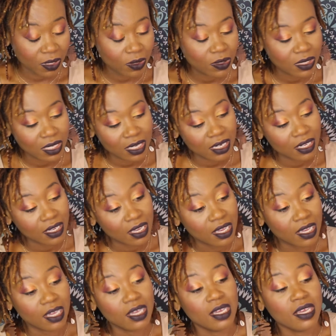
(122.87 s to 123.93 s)
I'm using.
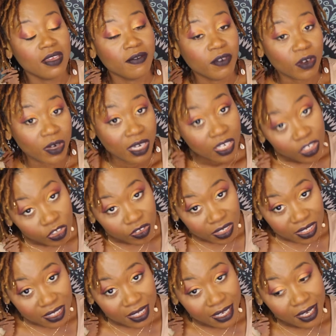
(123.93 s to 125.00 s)
If you're
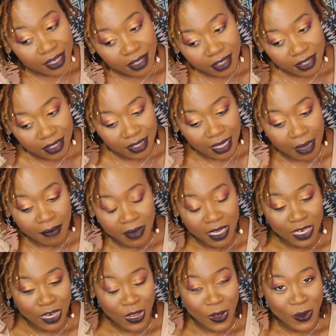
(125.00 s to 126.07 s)
interested, just let
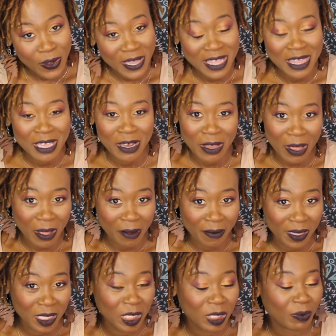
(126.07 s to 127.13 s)
me know in the
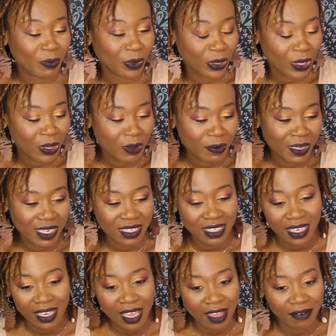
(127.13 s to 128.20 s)
comments below,
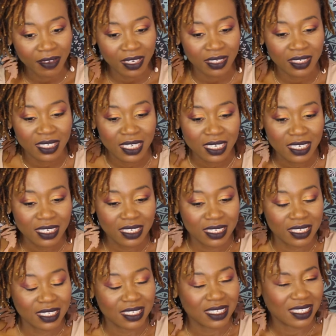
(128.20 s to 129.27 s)
because
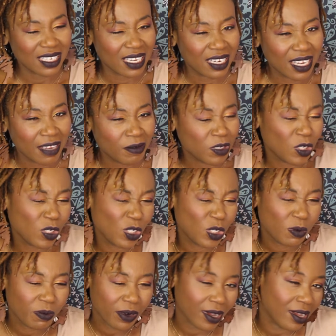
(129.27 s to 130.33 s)
I've
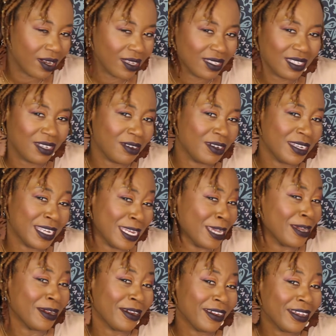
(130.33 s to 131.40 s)
showed you products here and
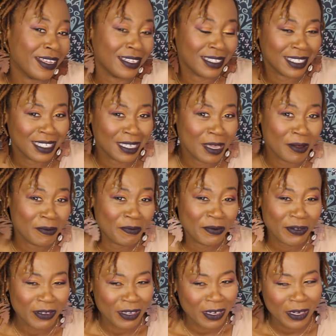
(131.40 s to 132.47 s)
there in
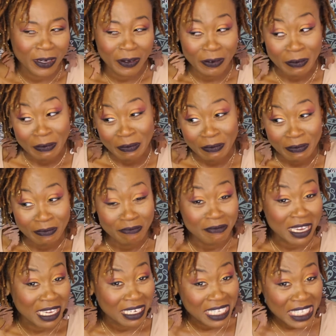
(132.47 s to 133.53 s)
some, you know,
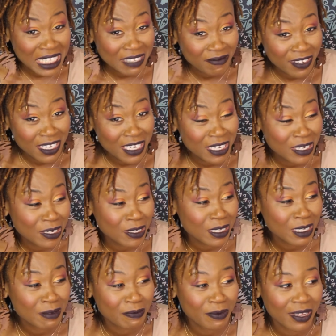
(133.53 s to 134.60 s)
maintenance
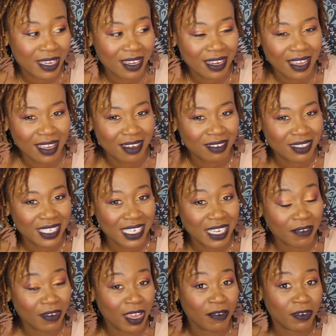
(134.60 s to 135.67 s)
videos, but I don't
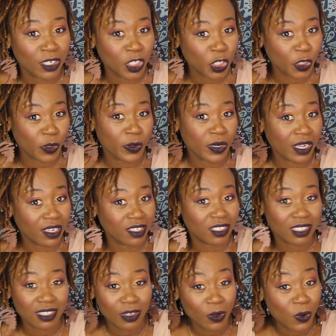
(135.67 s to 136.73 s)
think I've ever showed
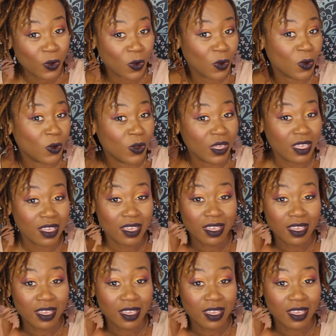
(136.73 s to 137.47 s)
just a whole